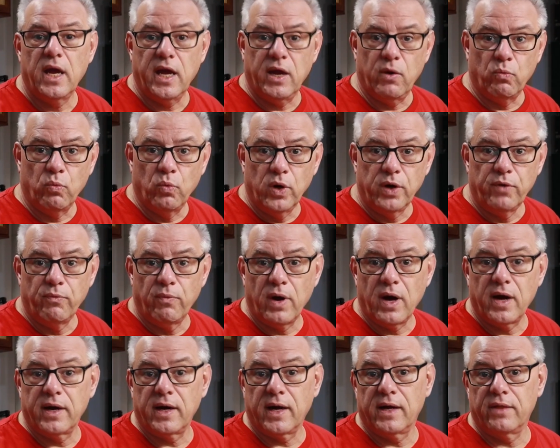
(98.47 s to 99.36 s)
It would
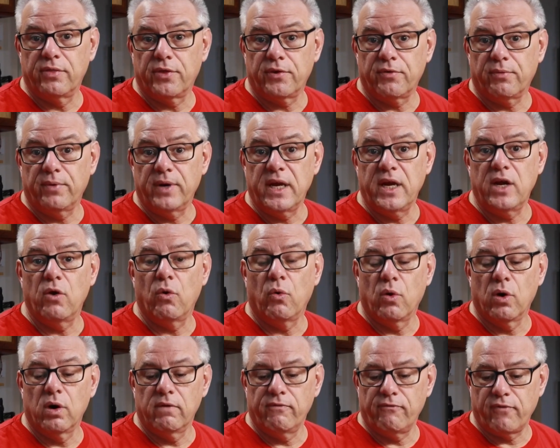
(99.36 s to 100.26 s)
run on three
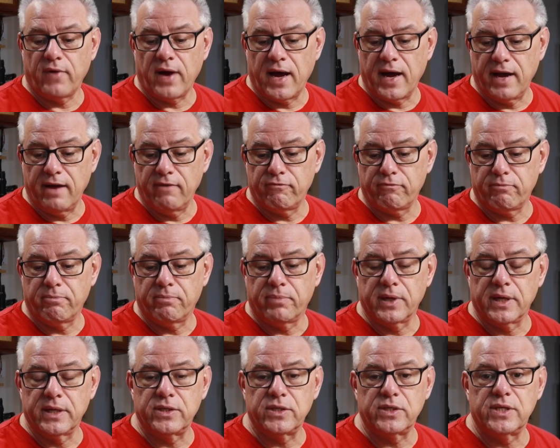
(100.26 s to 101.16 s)
or five,
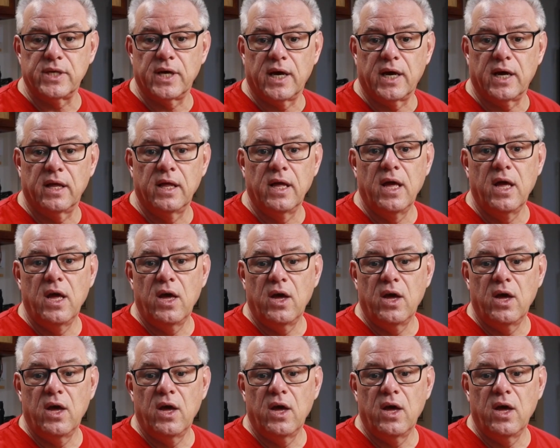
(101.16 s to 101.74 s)
but uh,